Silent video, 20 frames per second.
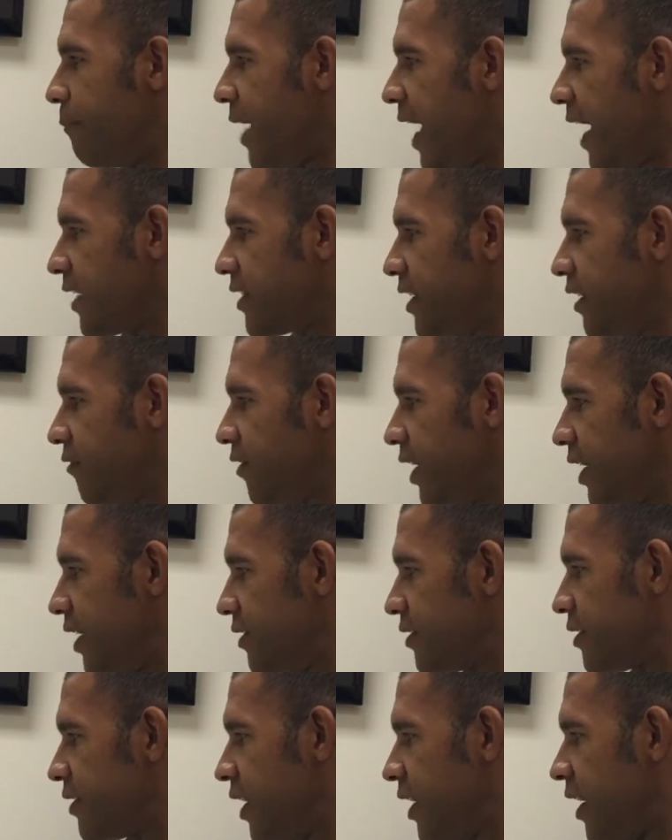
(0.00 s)

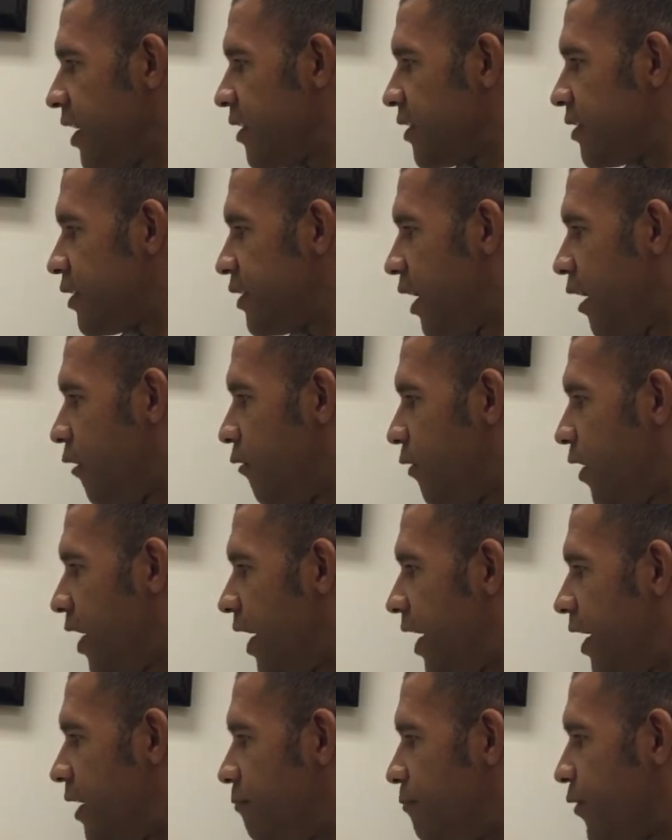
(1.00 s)
activities. So
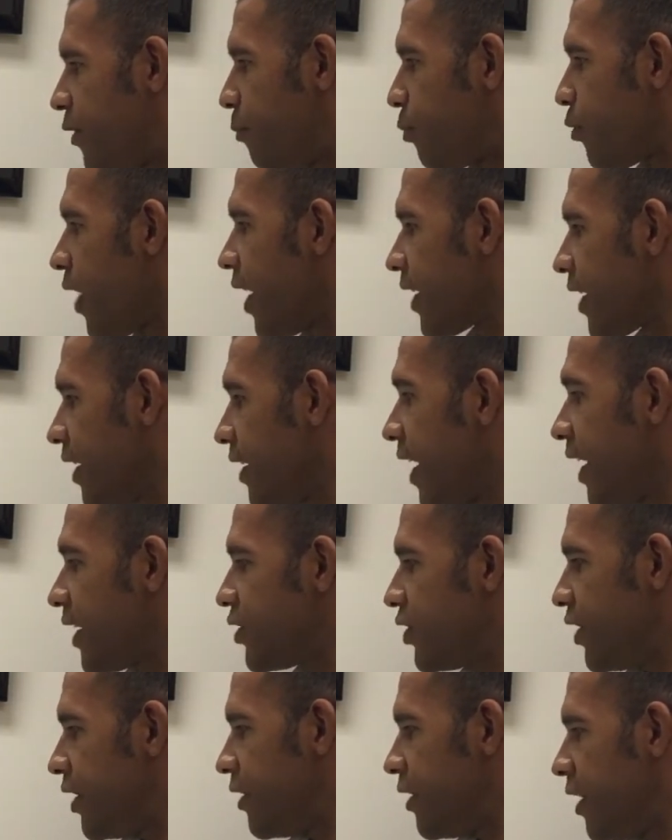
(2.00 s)
the product
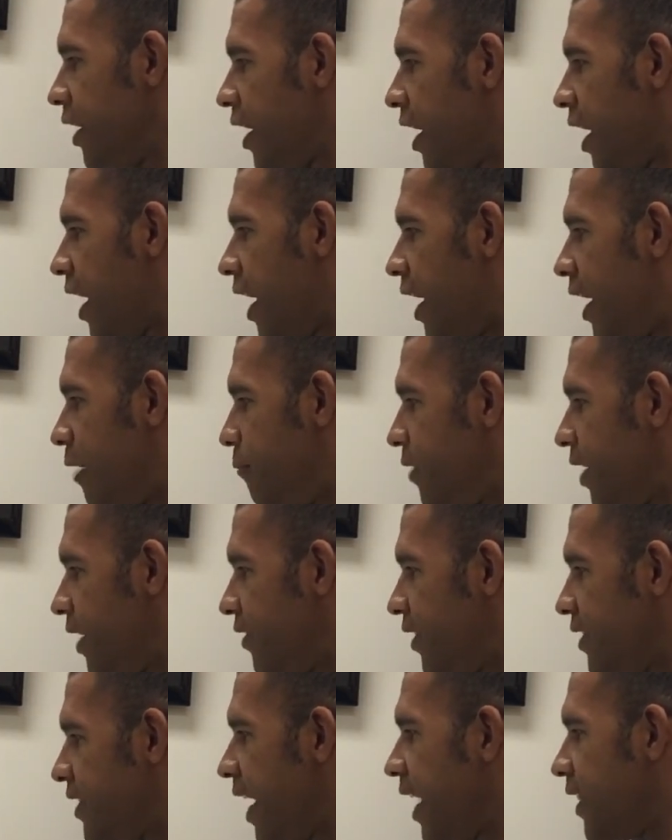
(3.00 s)
connection
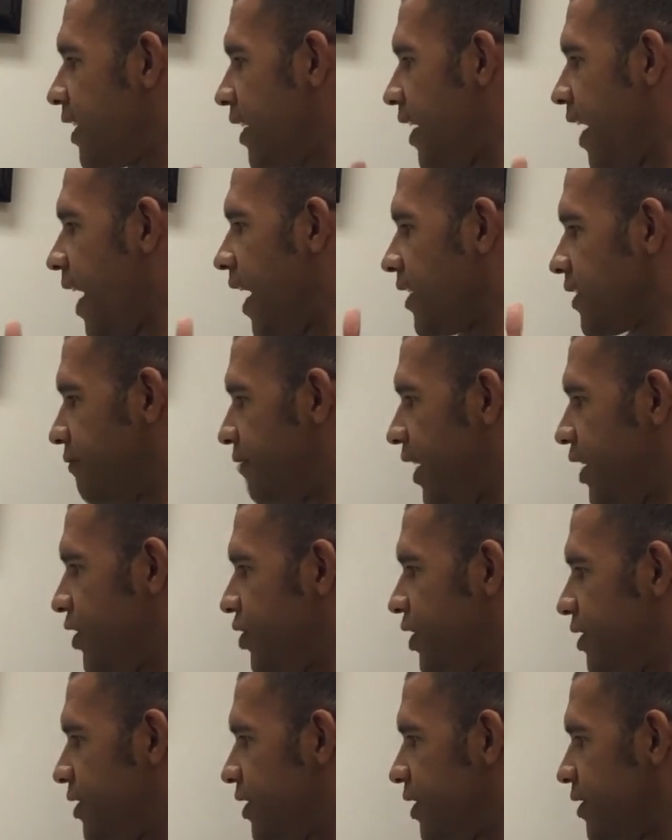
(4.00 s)
and the talent
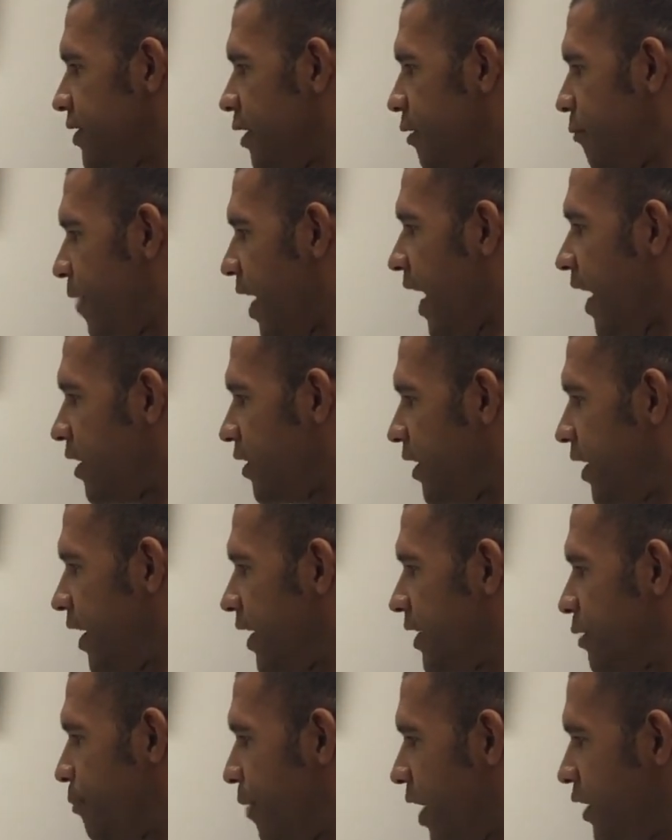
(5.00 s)
activation system,
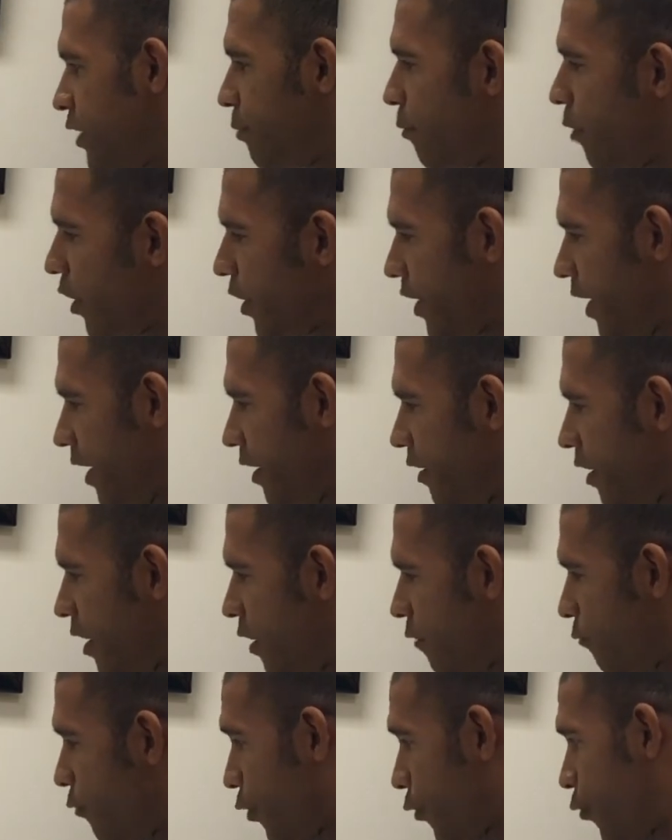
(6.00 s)
analytics, benchmarking,
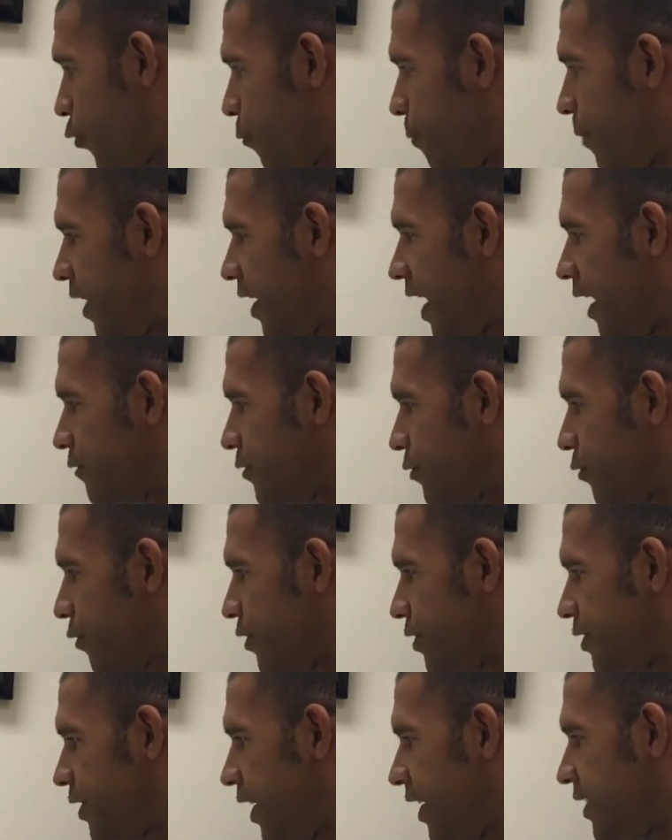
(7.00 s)
recruitment
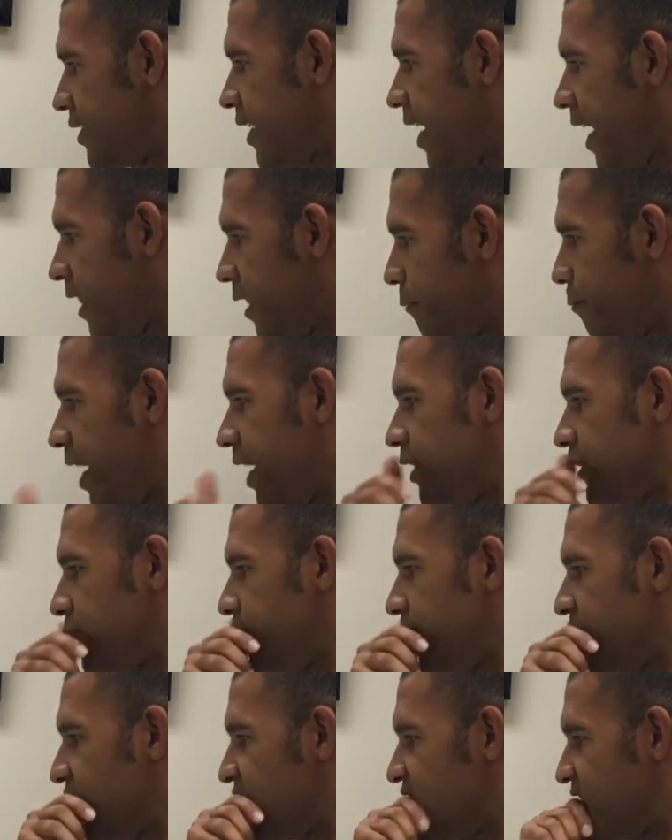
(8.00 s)
outsourcing, talent
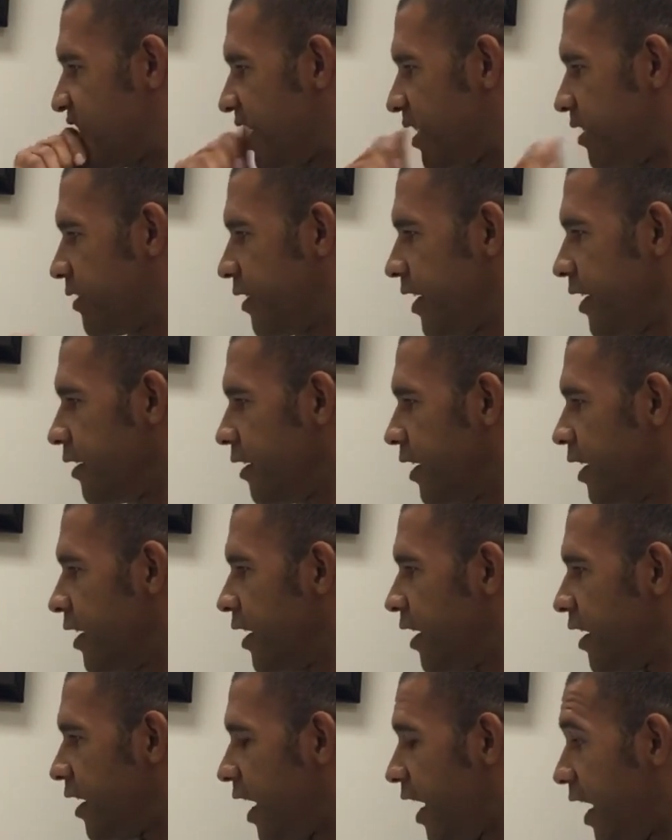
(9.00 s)
management consulting,
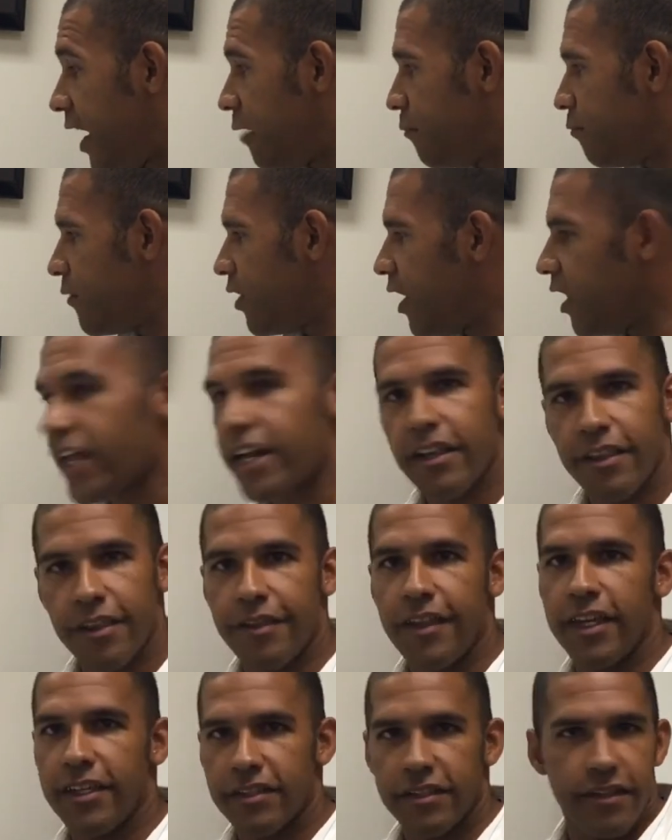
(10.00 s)
a lot of
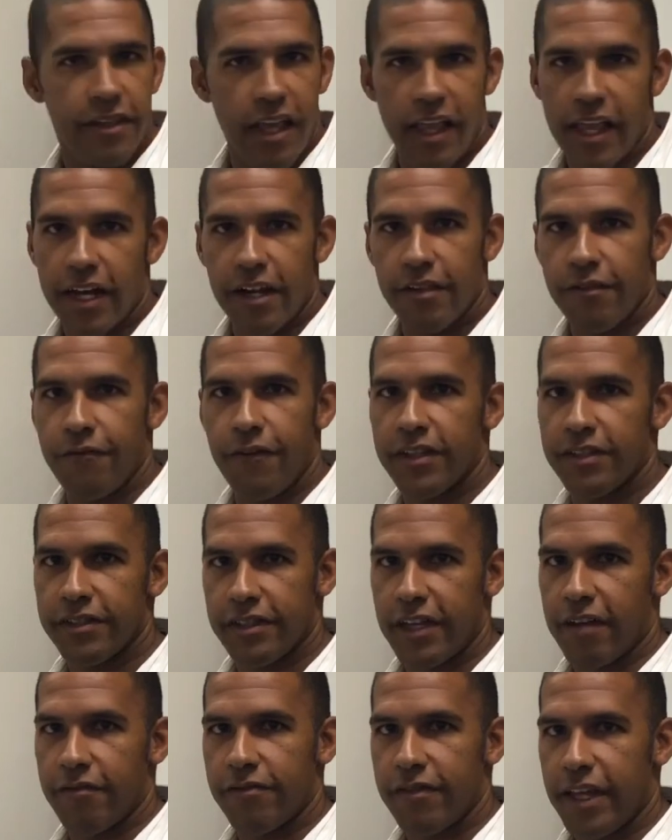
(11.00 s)
the fun
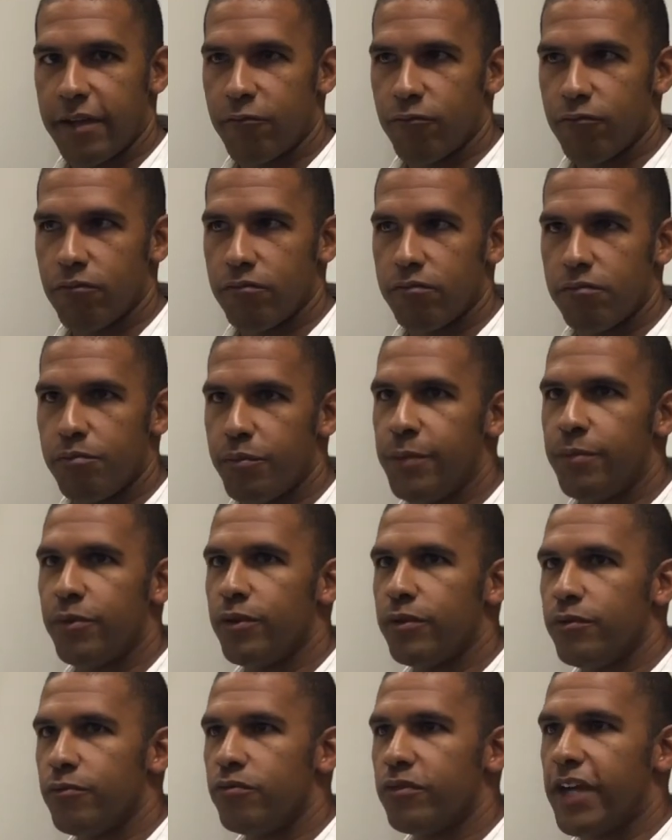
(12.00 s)
stuff. Like,
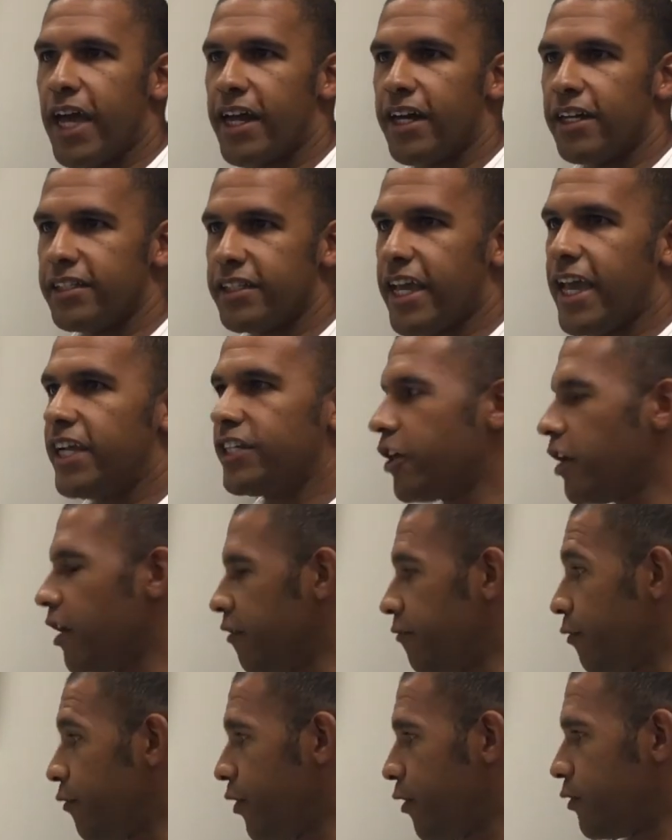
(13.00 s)
people got into
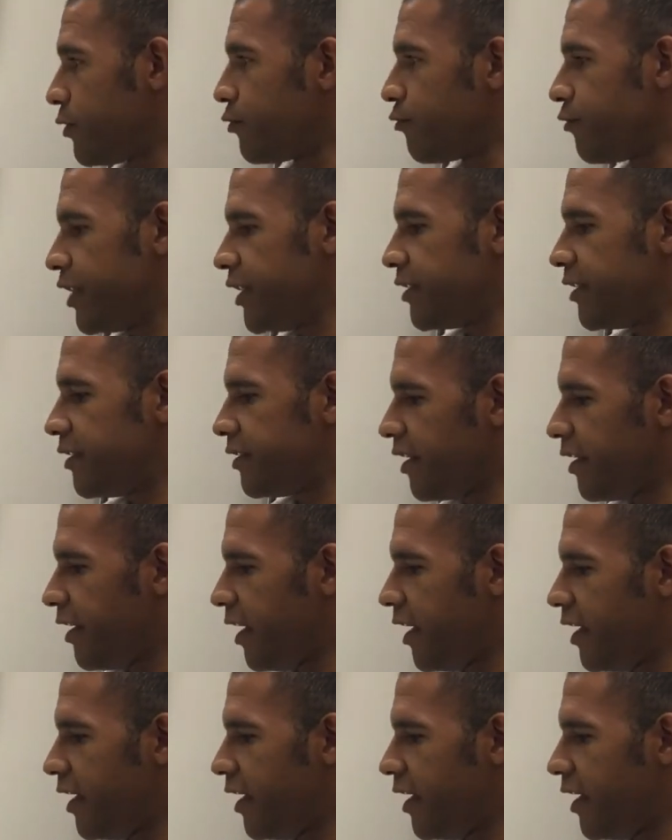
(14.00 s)
HR for those reasons.